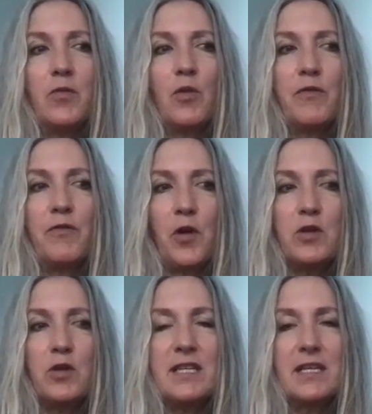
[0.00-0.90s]

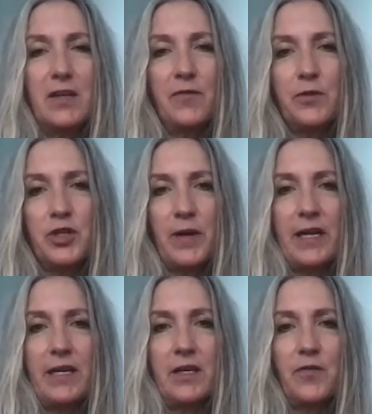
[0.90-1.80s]
reversed and
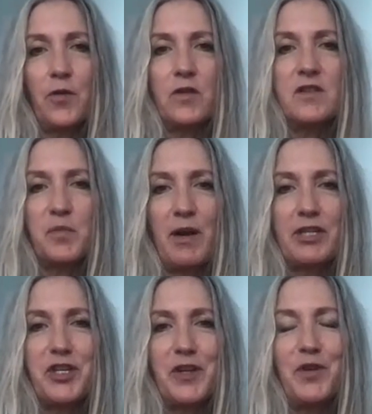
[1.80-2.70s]
infiltrated for the
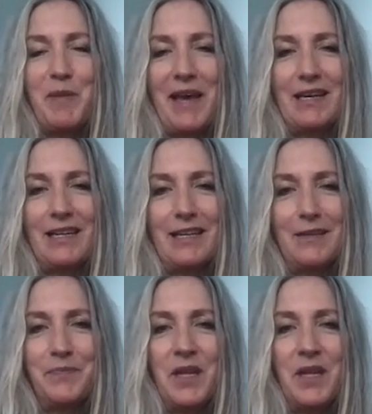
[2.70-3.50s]
suppression of humanity.